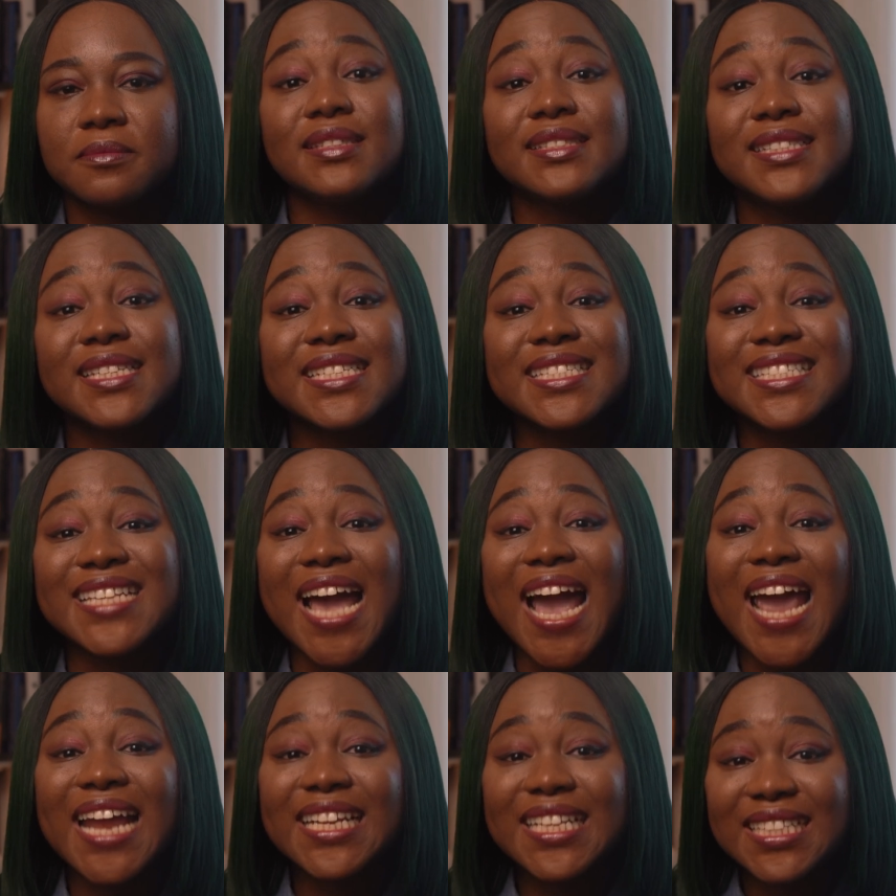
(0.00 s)

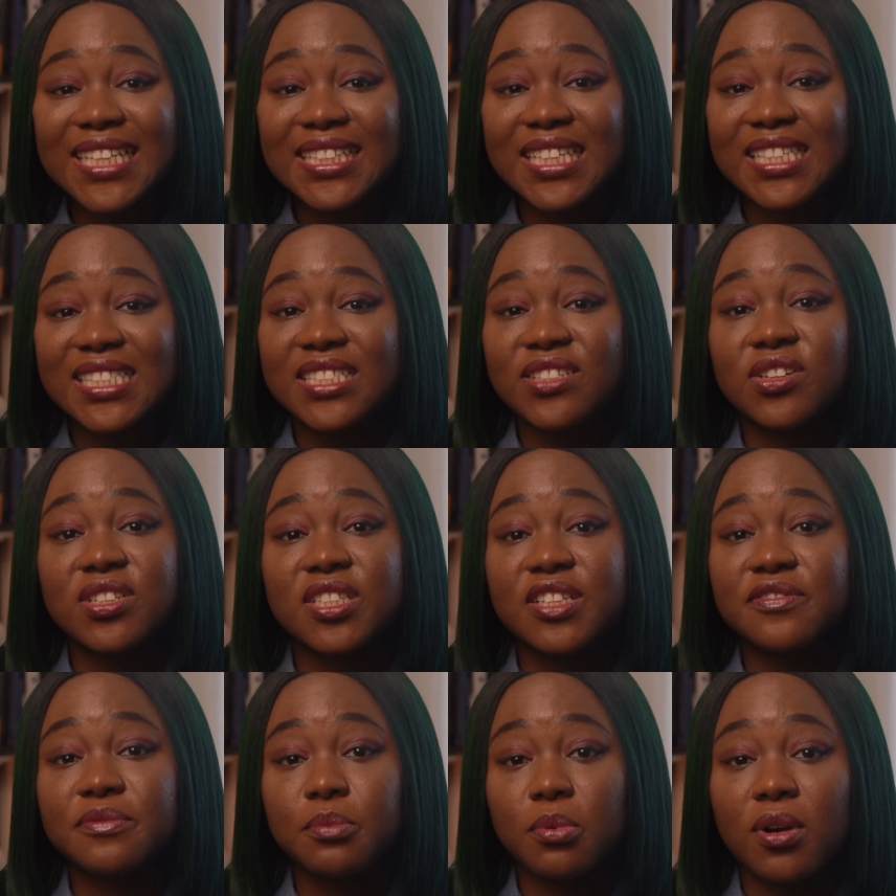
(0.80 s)
Design is an
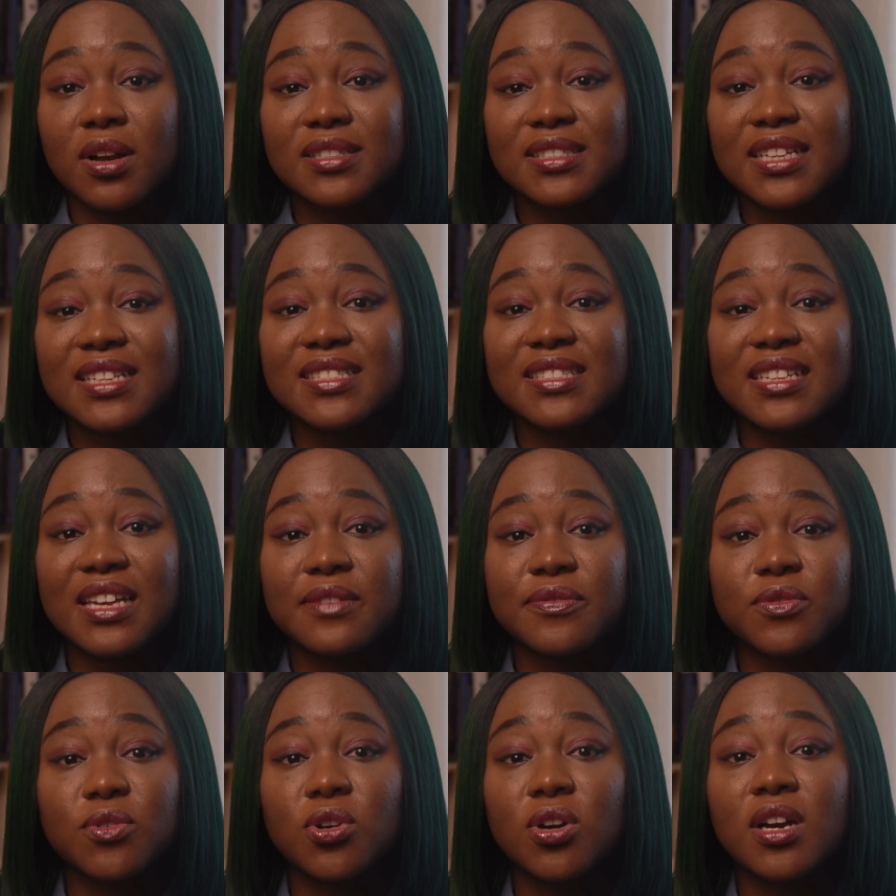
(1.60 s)
iterative process,
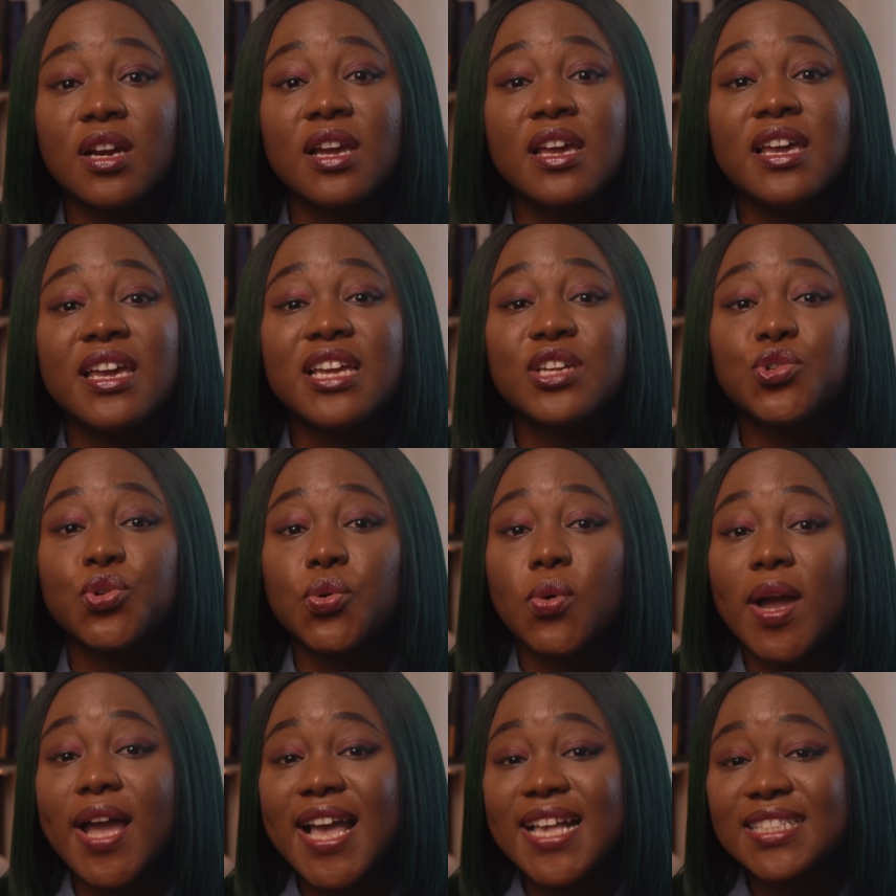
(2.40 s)
therefore, it
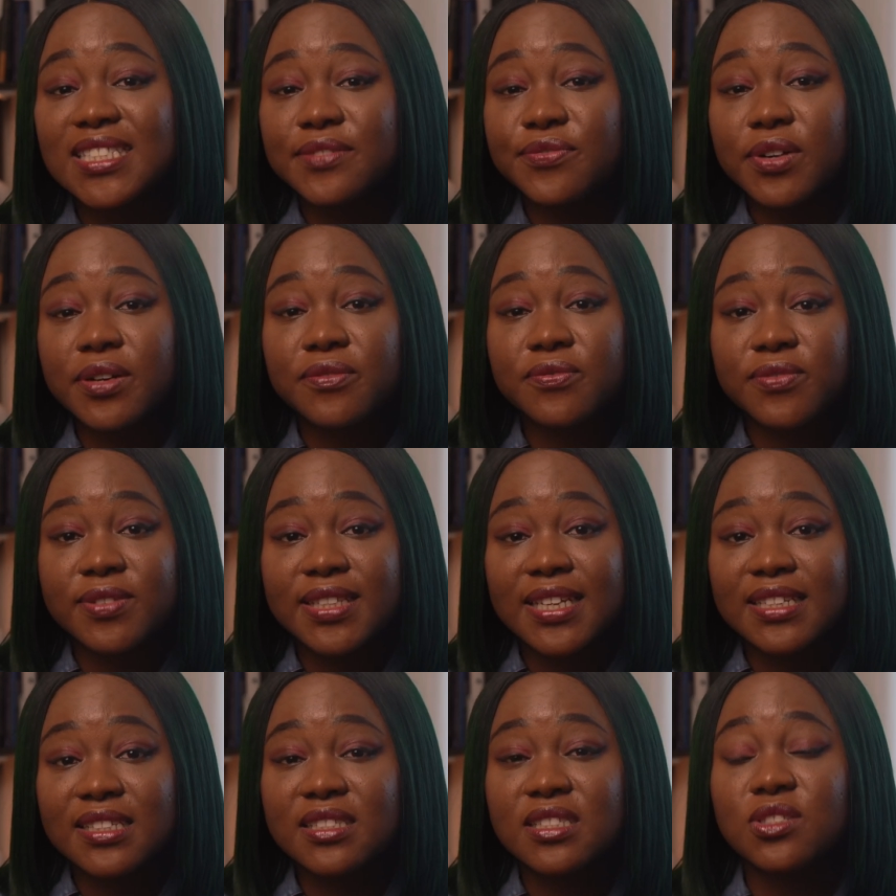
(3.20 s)
requires different
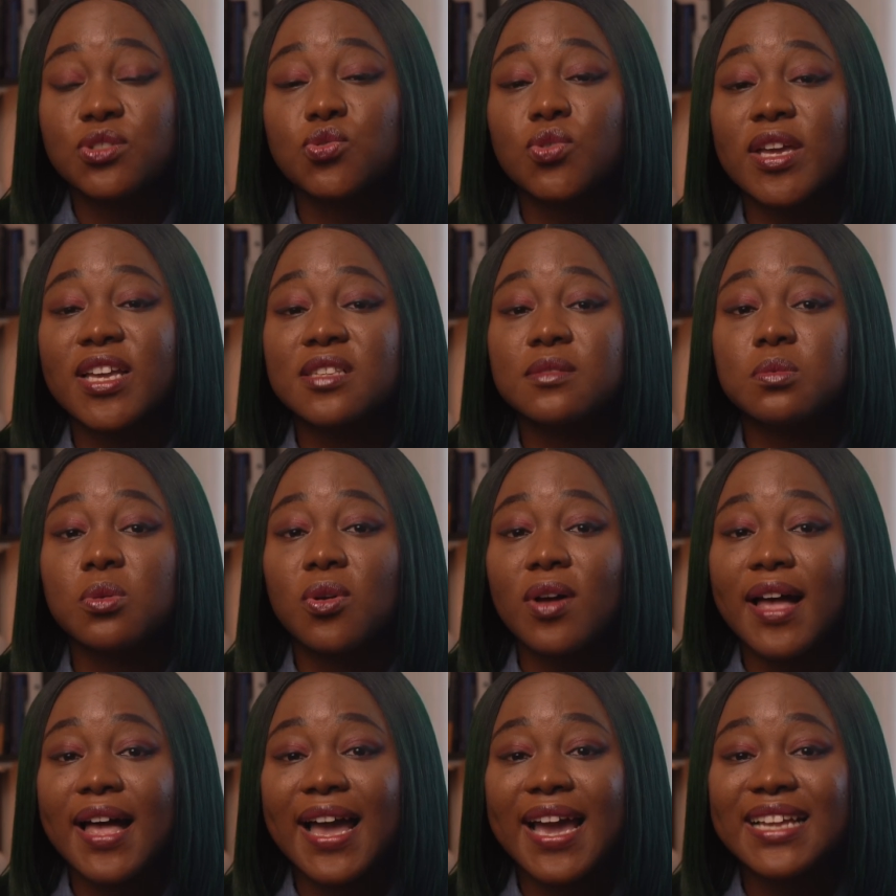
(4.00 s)
fidelities to
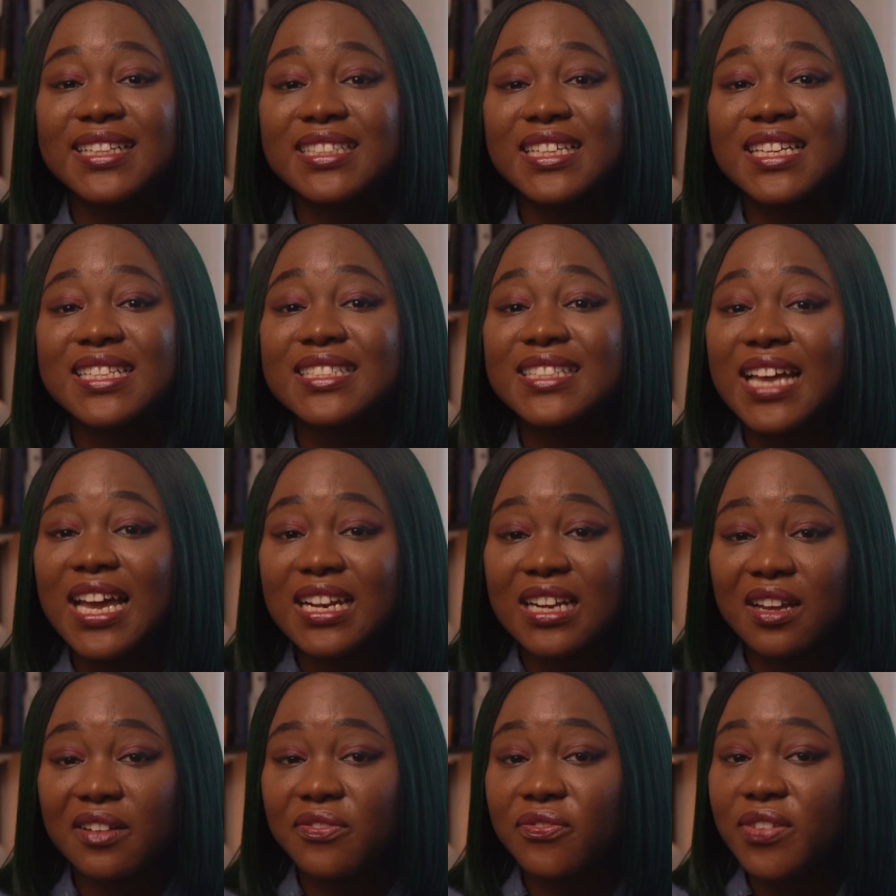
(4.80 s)
explore ideas,
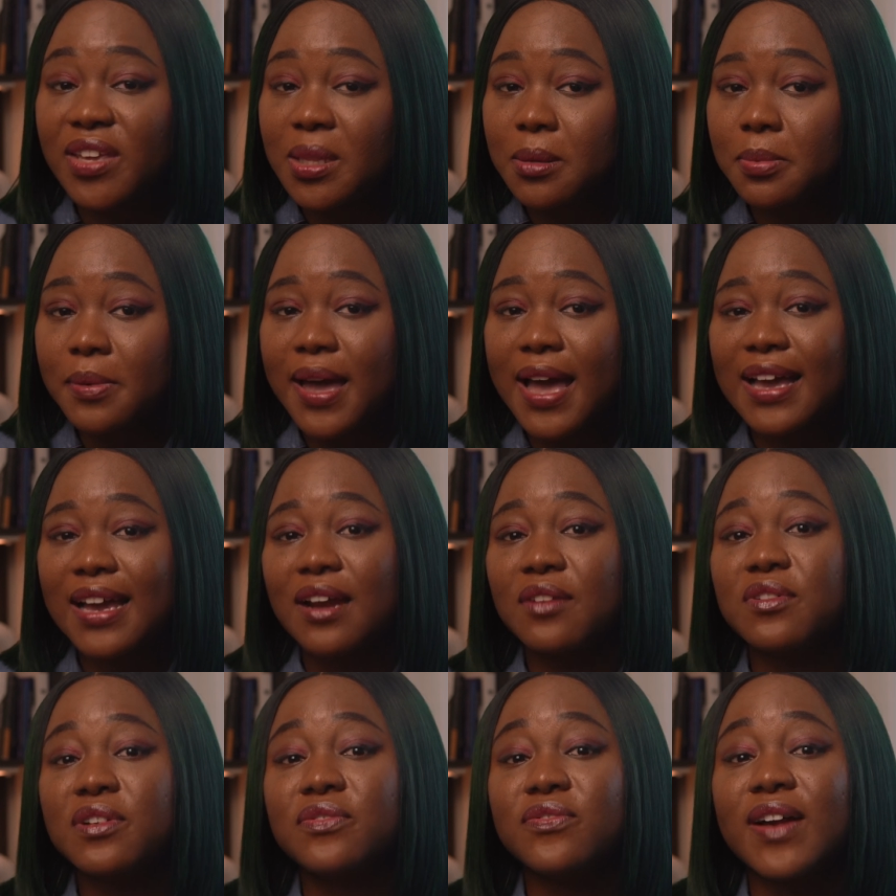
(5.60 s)
gather feedback,
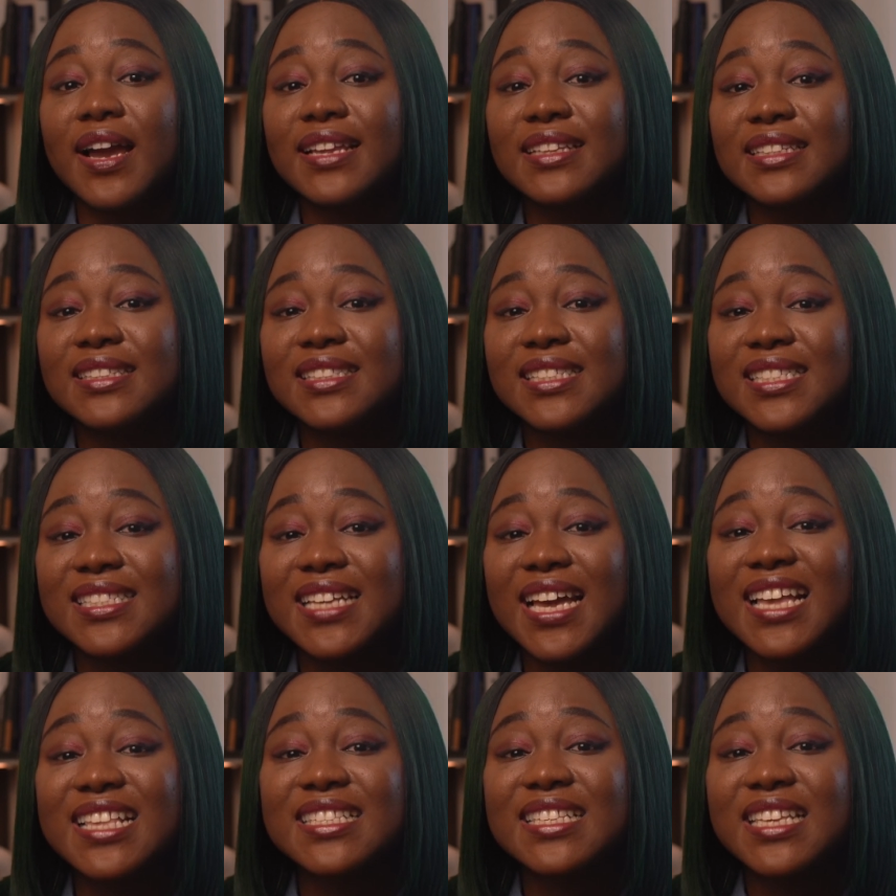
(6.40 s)
and refine the
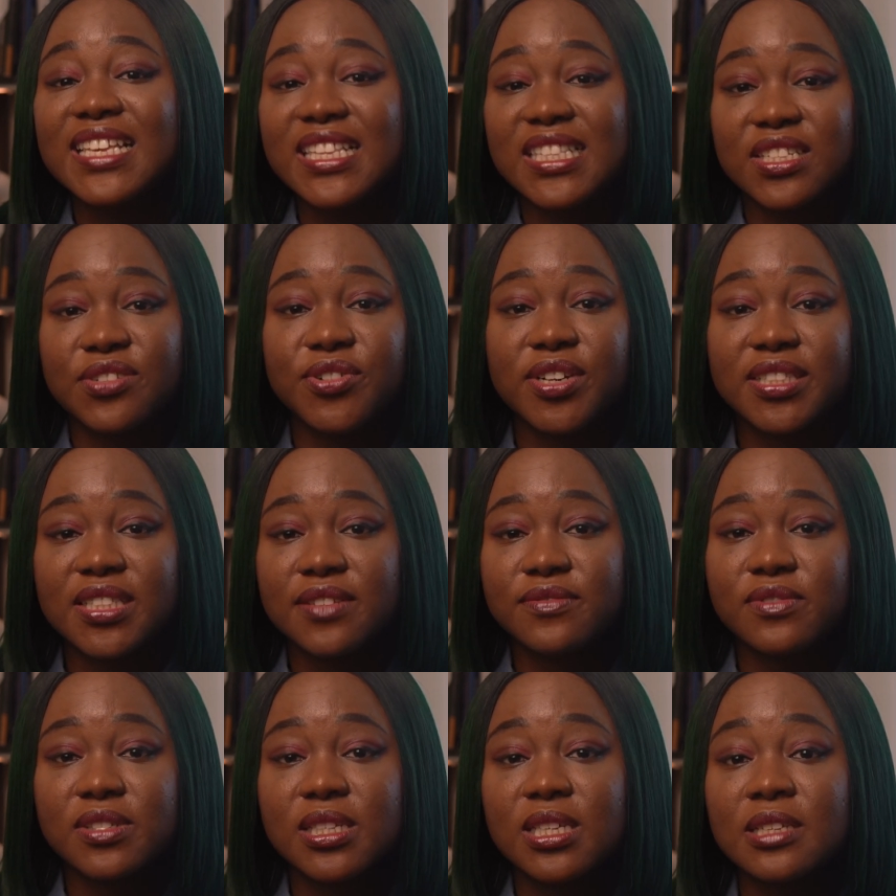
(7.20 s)
designs
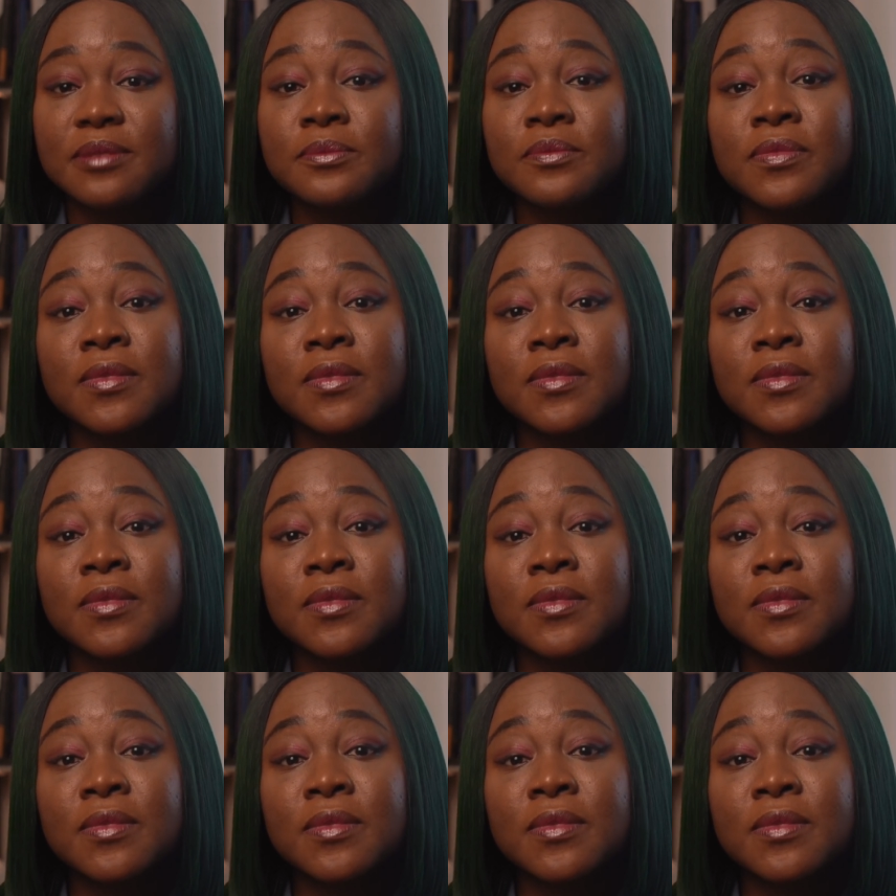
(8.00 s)
iteratively.